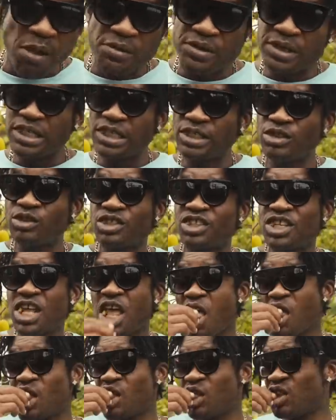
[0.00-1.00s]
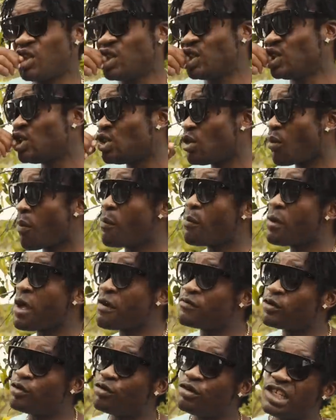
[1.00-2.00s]
You know, say, I'm not
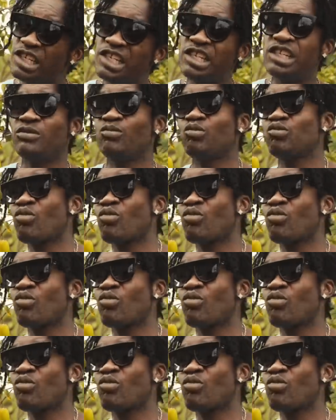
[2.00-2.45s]
really.